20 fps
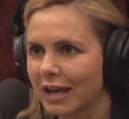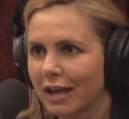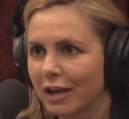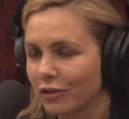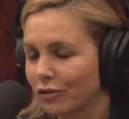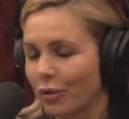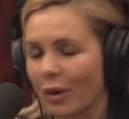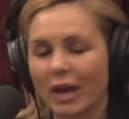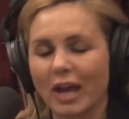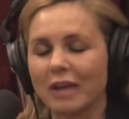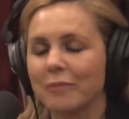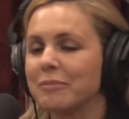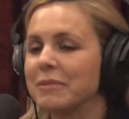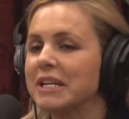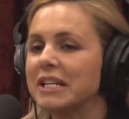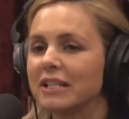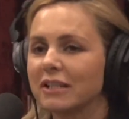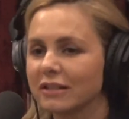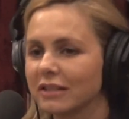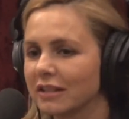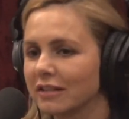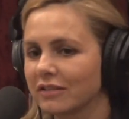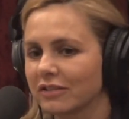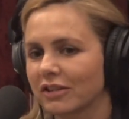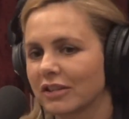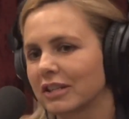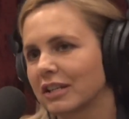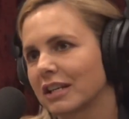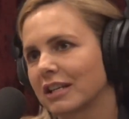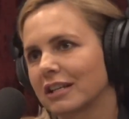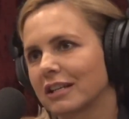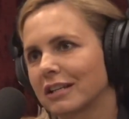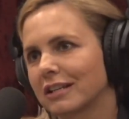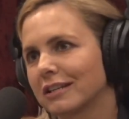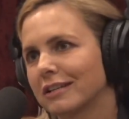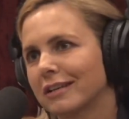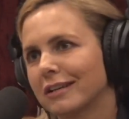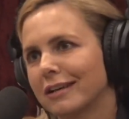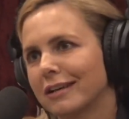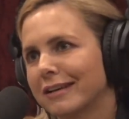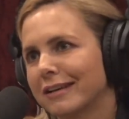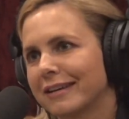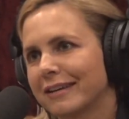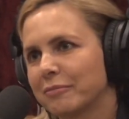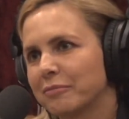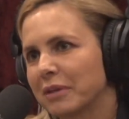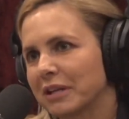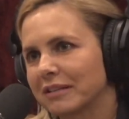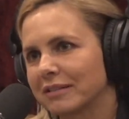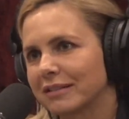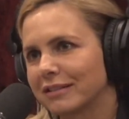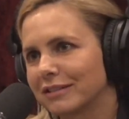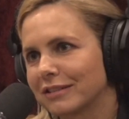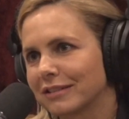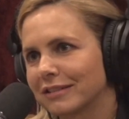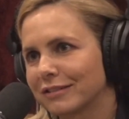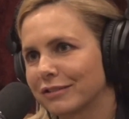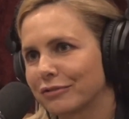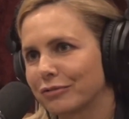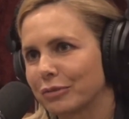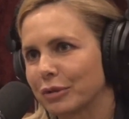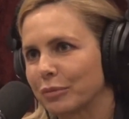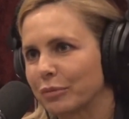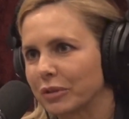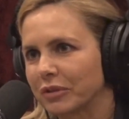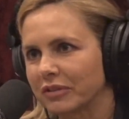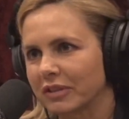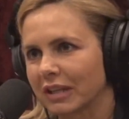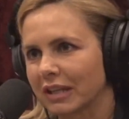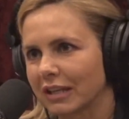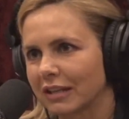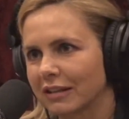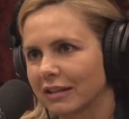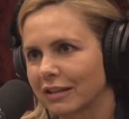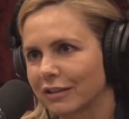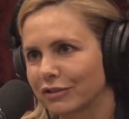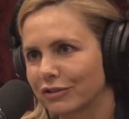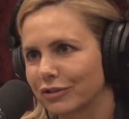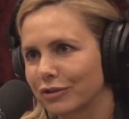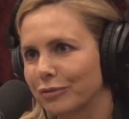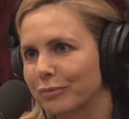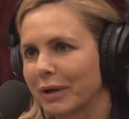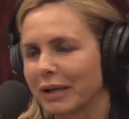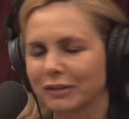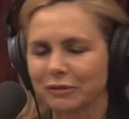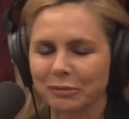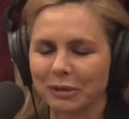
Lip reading: So I immediately start getting messages of people saying that I should go back to